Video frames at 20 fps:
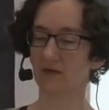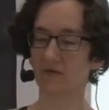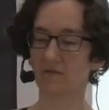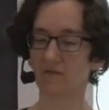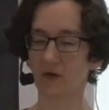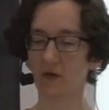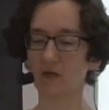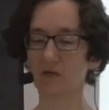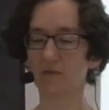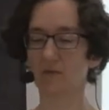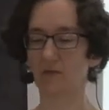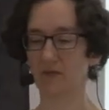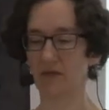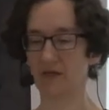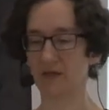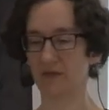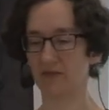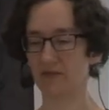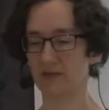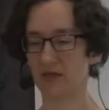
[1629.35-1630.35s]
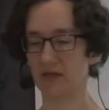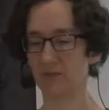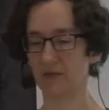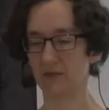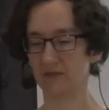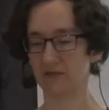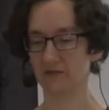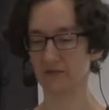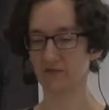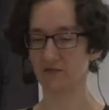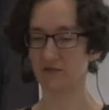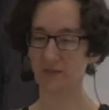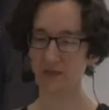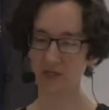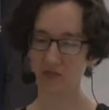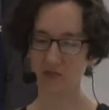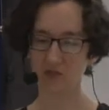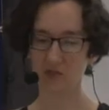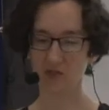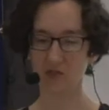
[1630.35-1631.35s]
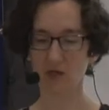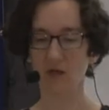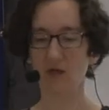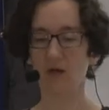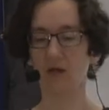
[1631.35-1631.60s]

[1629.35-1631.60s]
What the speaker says: variable length segments of speech